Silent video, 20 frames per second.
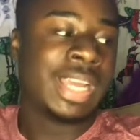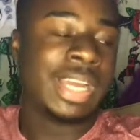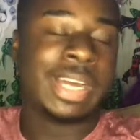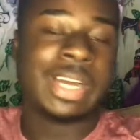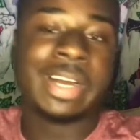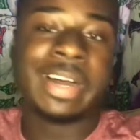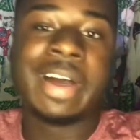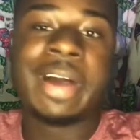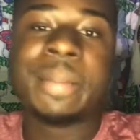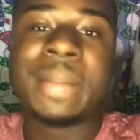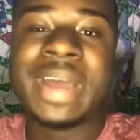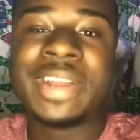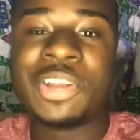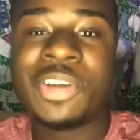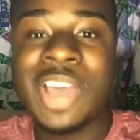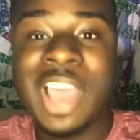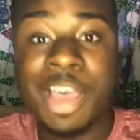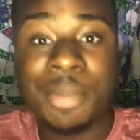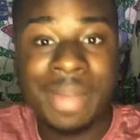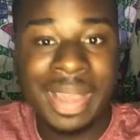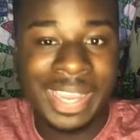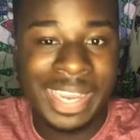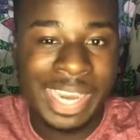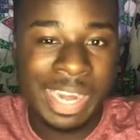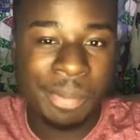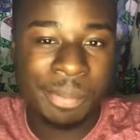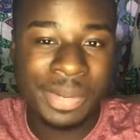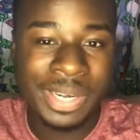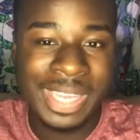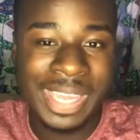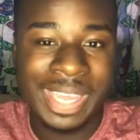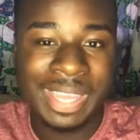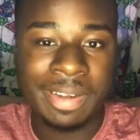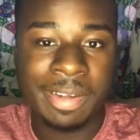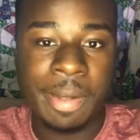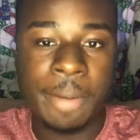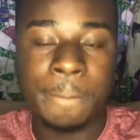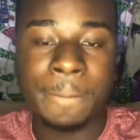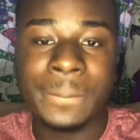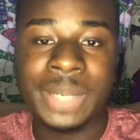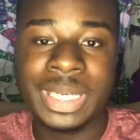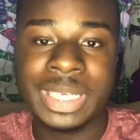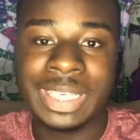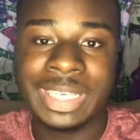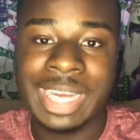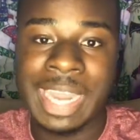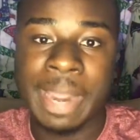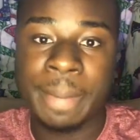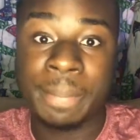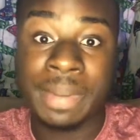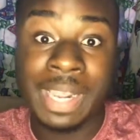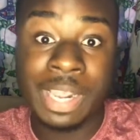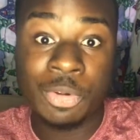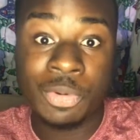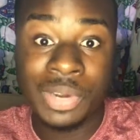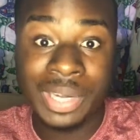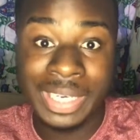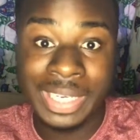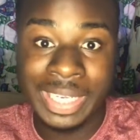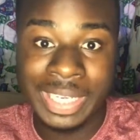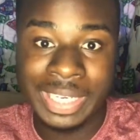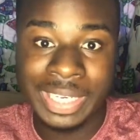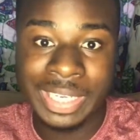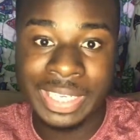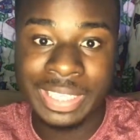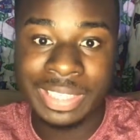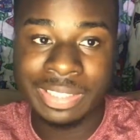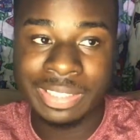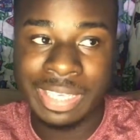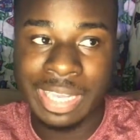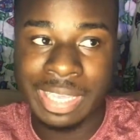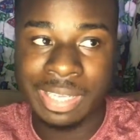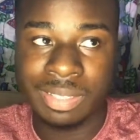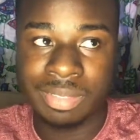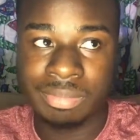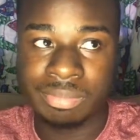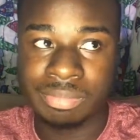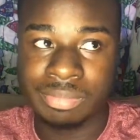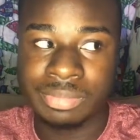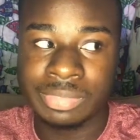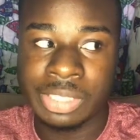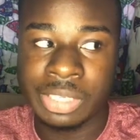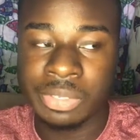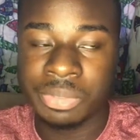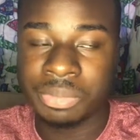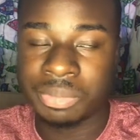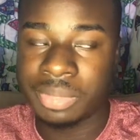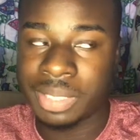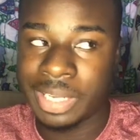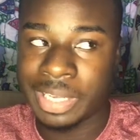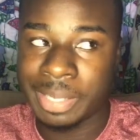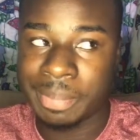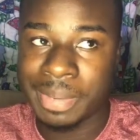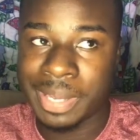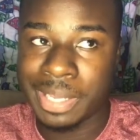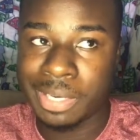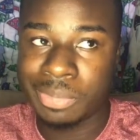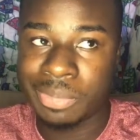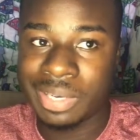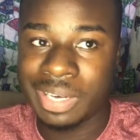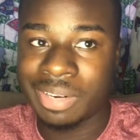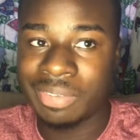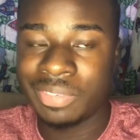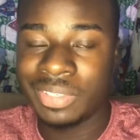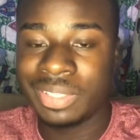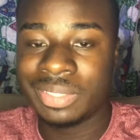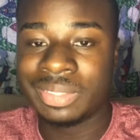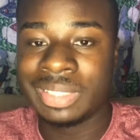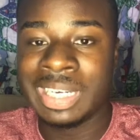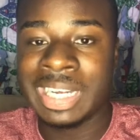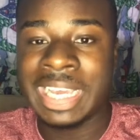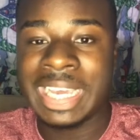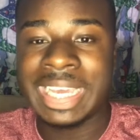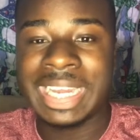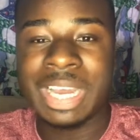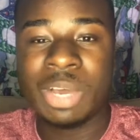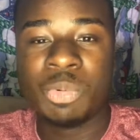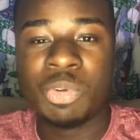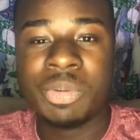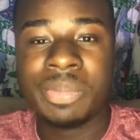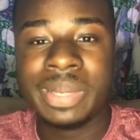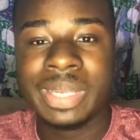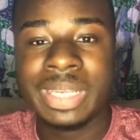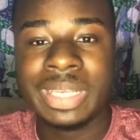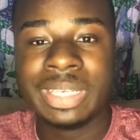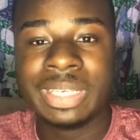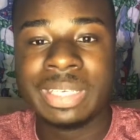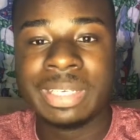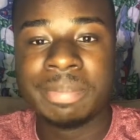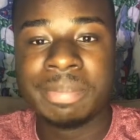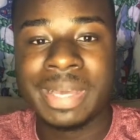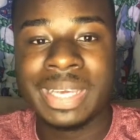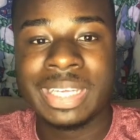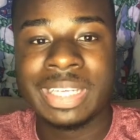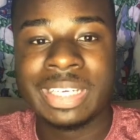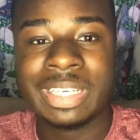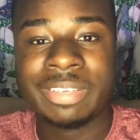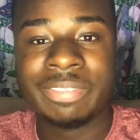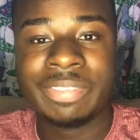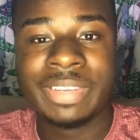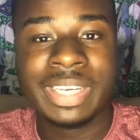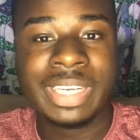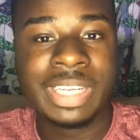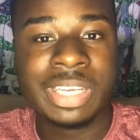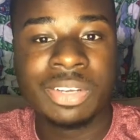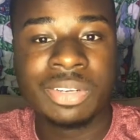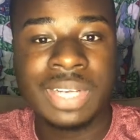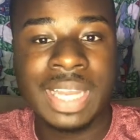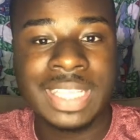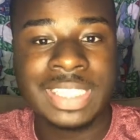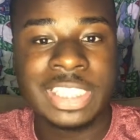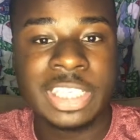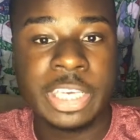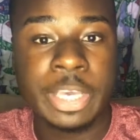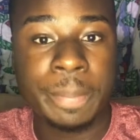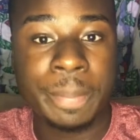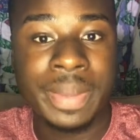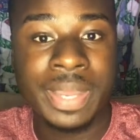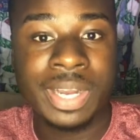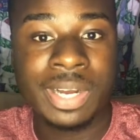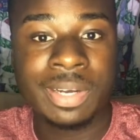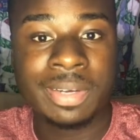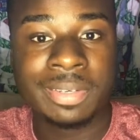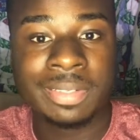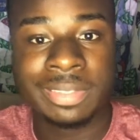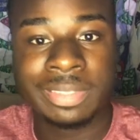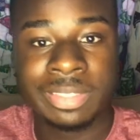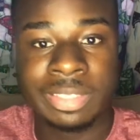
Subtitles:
I don't have my camera yet, but I plan on getting it like when I get paid or whatever. And I will be making a video like to compare